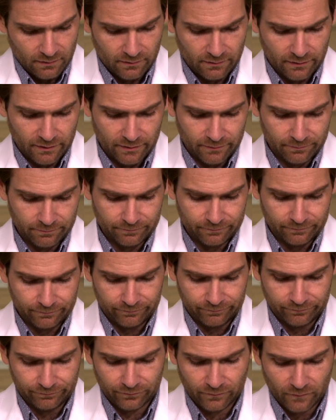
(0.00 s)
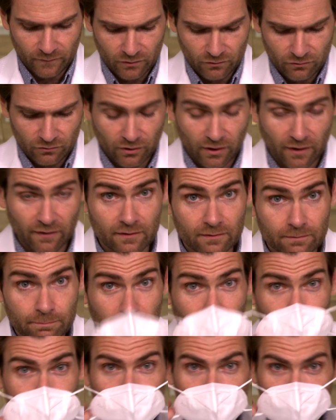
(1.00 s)
All right, let's try this
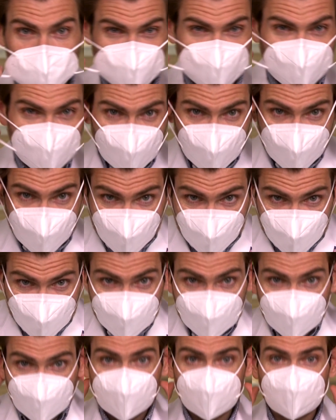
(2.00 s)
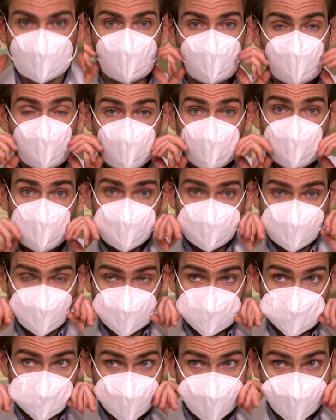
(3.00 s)
bad boy on.
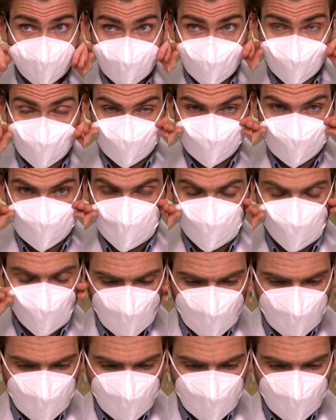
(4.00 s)
Fits pretty nicely.